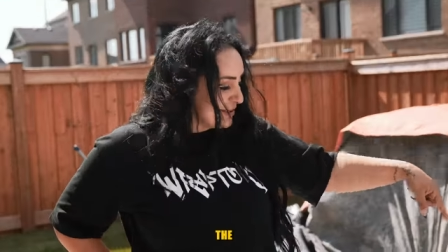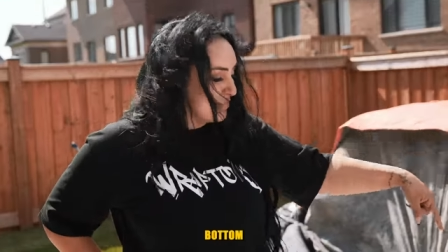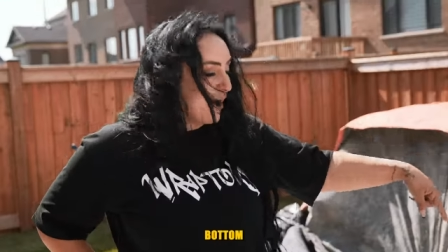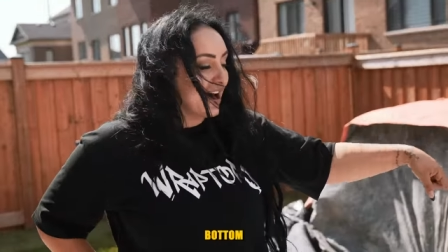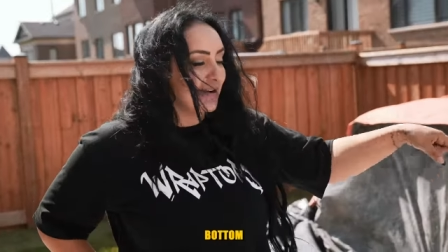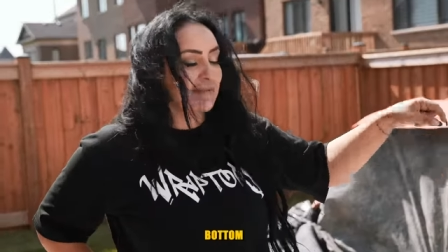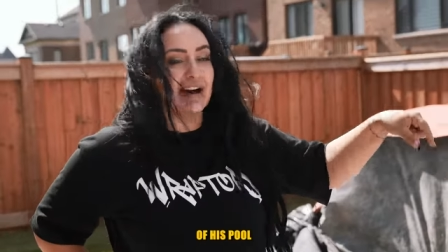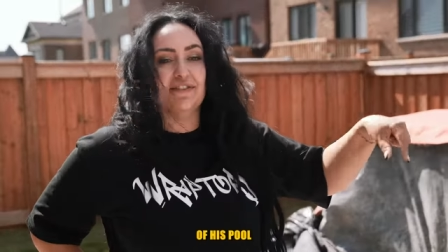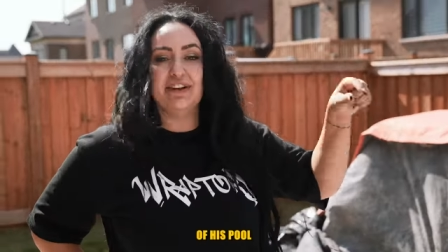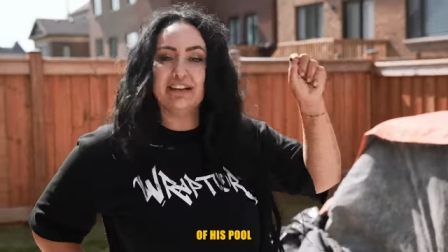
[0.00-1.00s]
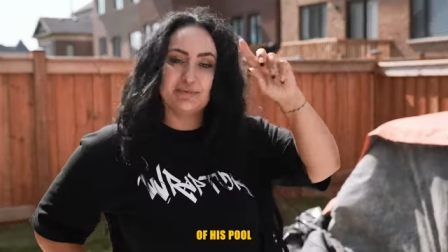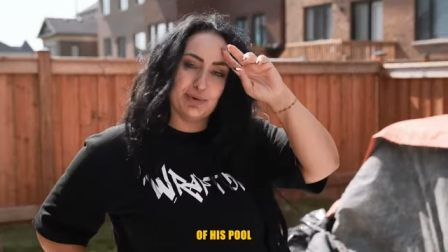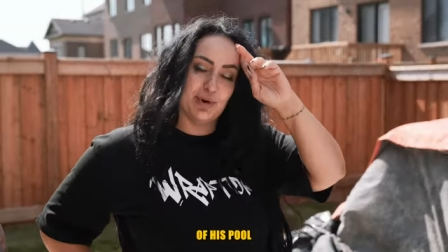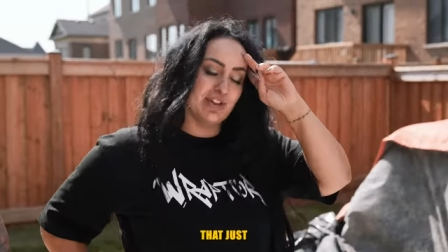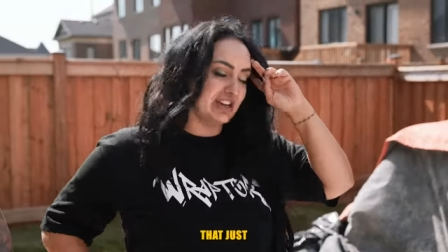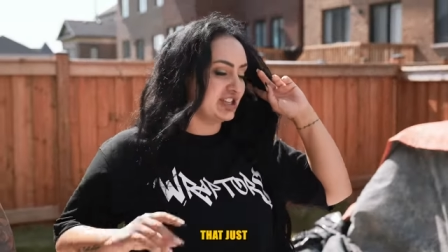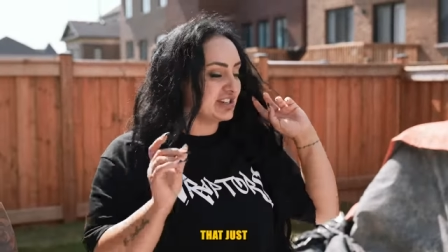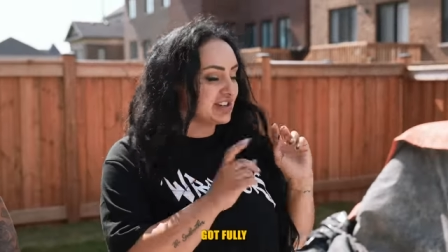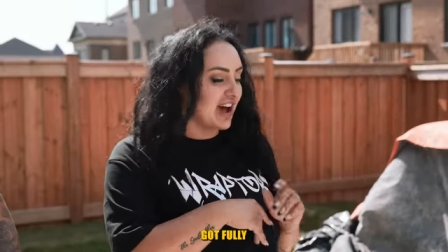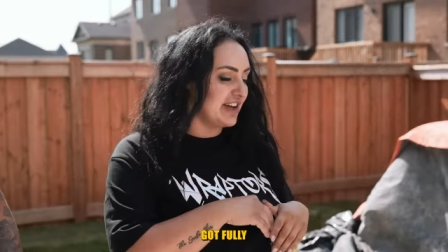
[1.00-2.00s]
the bottom of his pool that
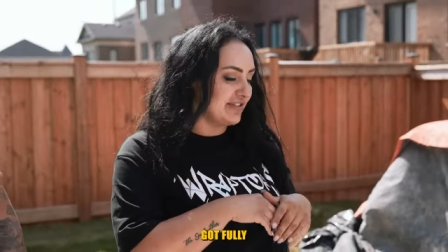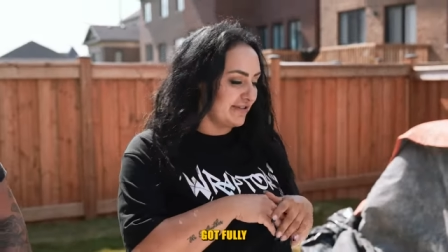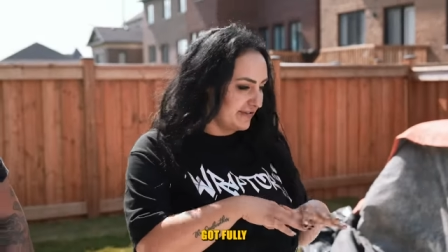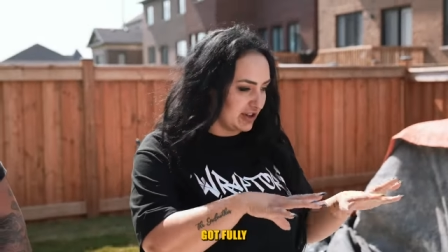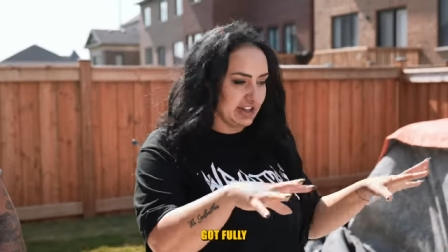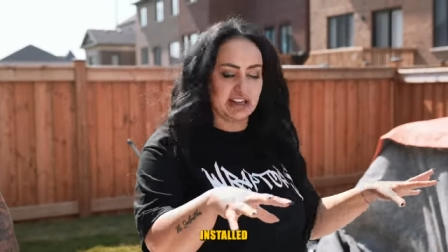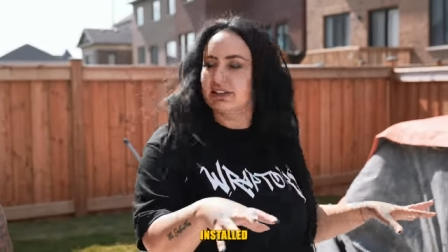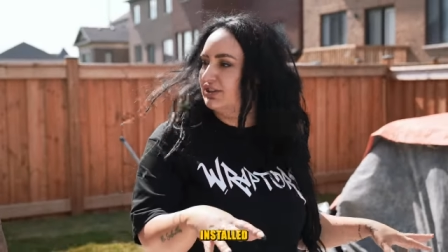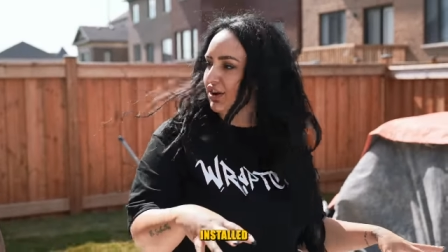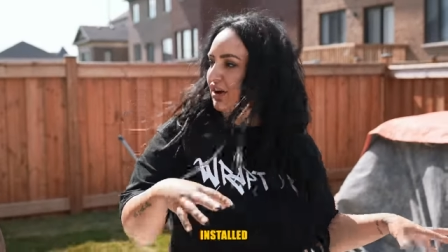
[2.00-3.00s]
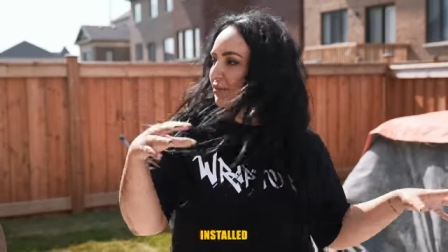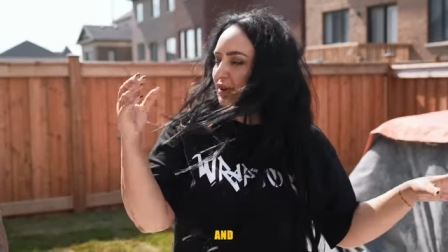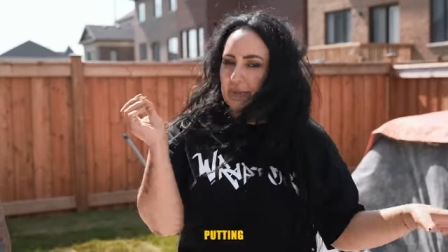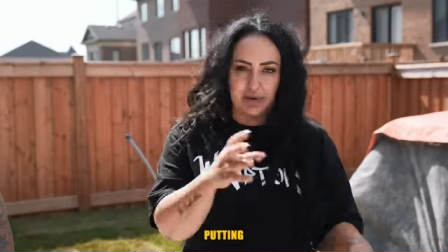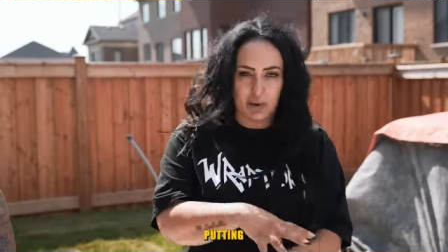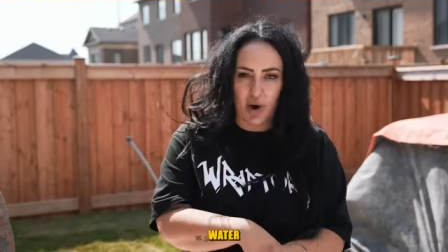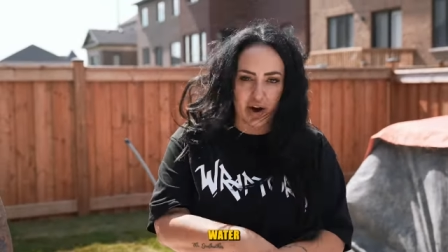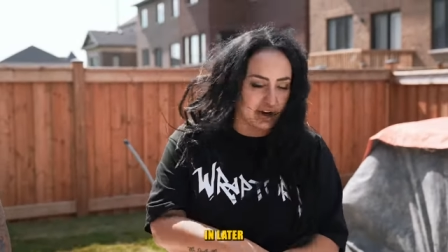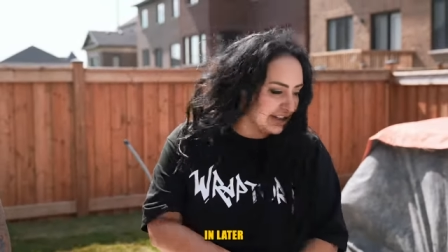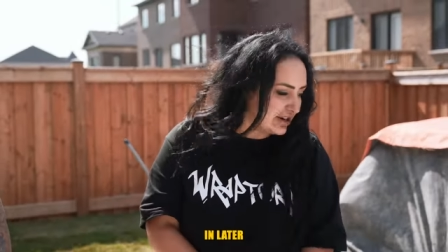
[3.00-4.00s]
just got fully installed. We're gonna be putting
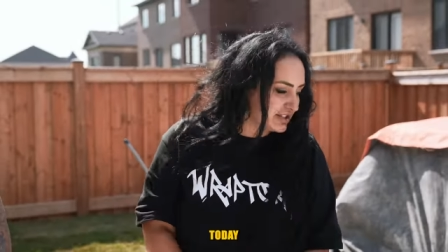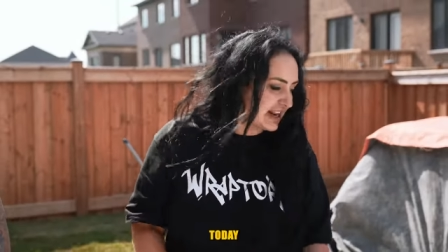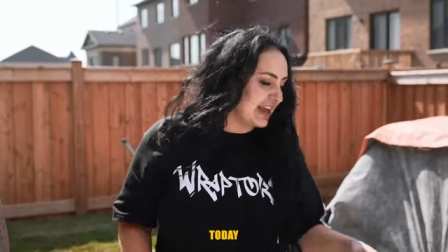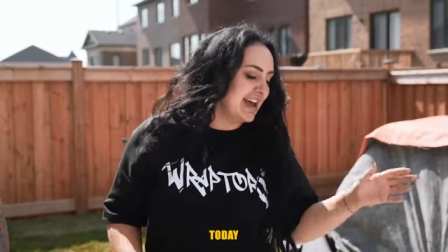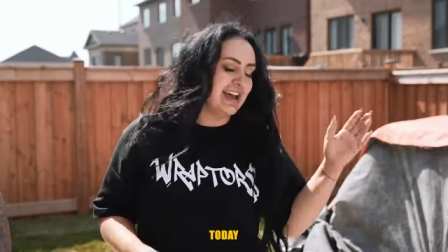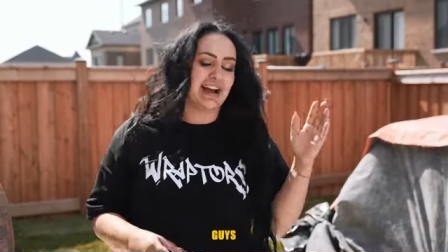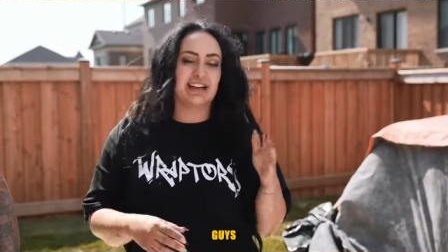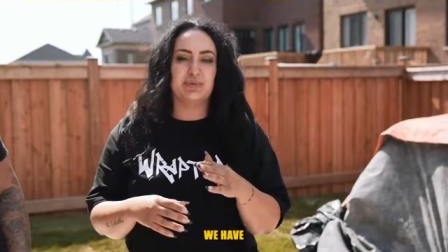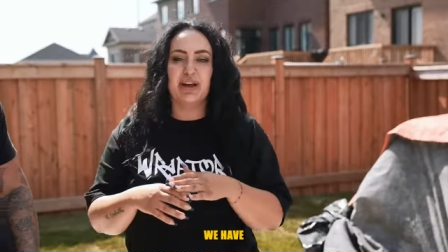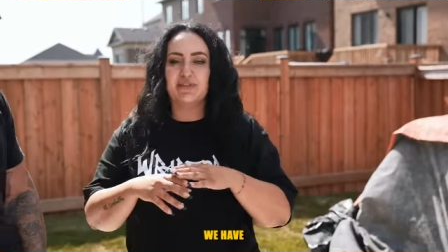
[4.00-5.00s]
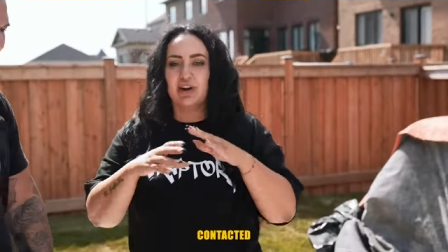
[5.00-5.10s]
water in later today. Guys, we have